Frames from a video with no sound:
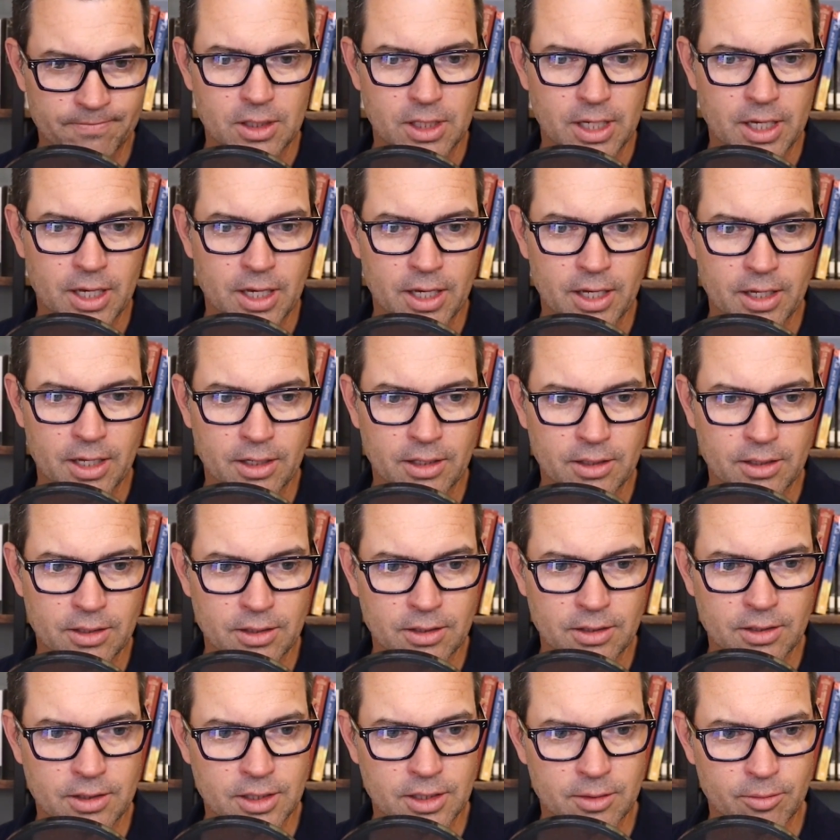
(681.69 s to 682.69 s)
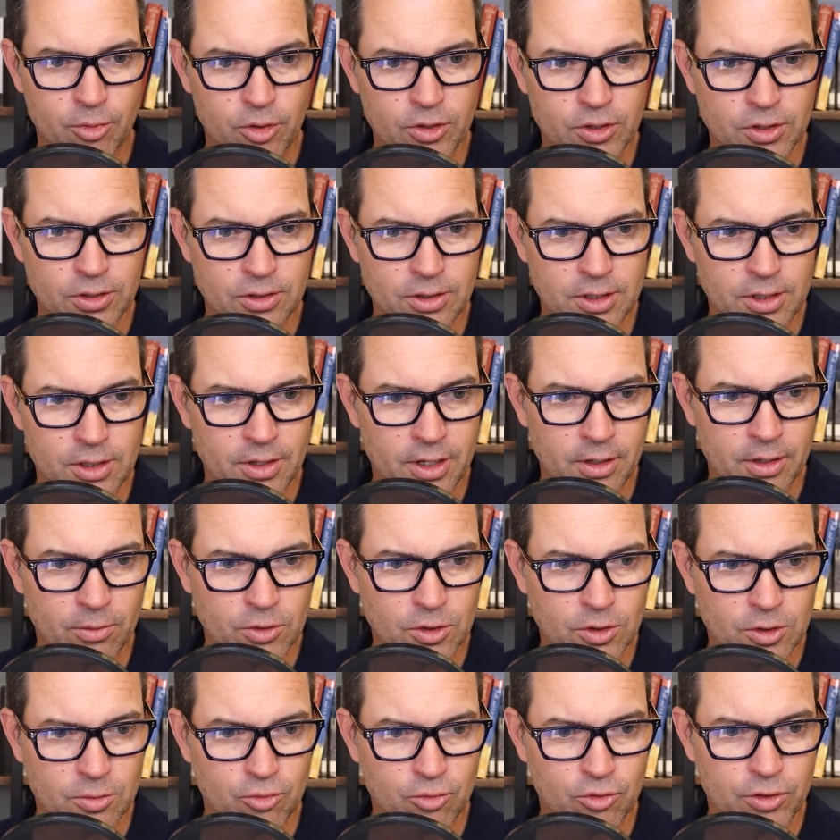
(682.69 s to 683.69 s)
And personally, that
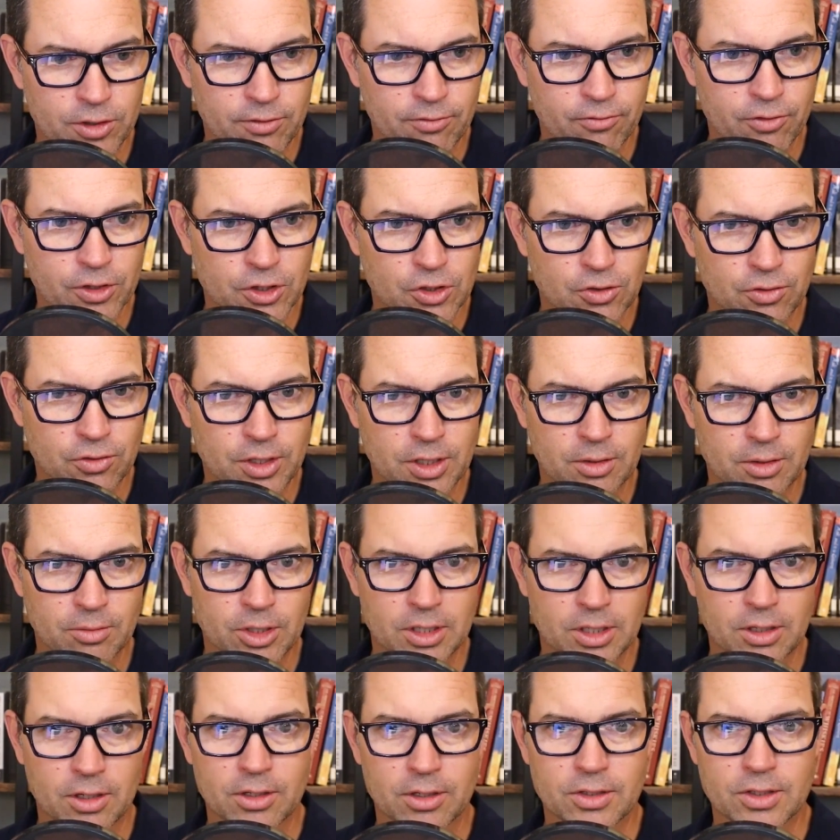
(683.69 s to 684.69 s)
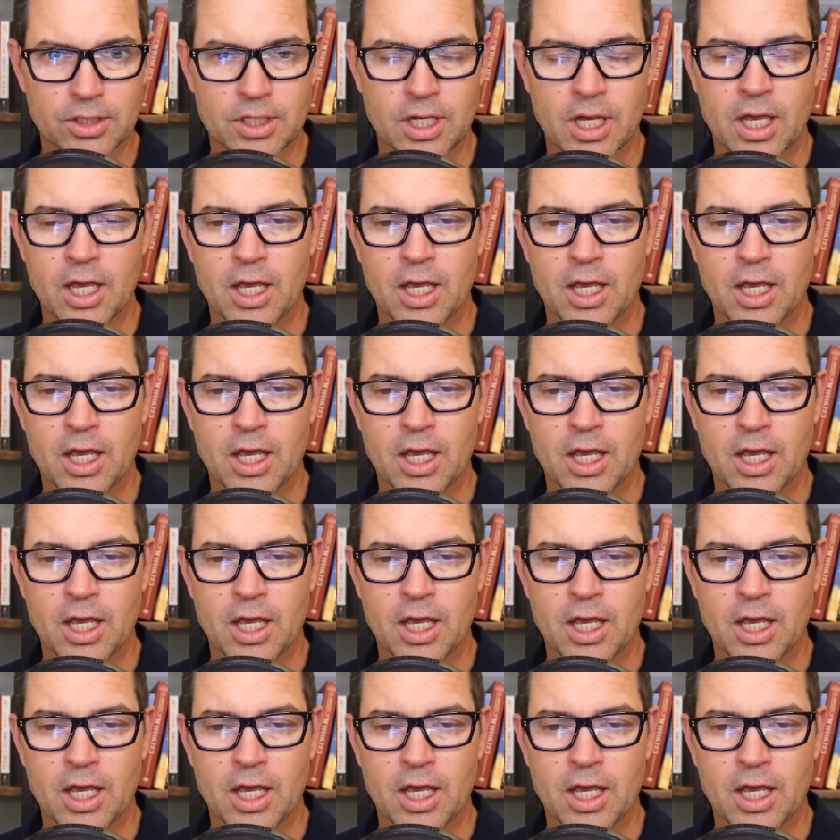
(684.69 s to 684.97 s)
was pretty frustrating because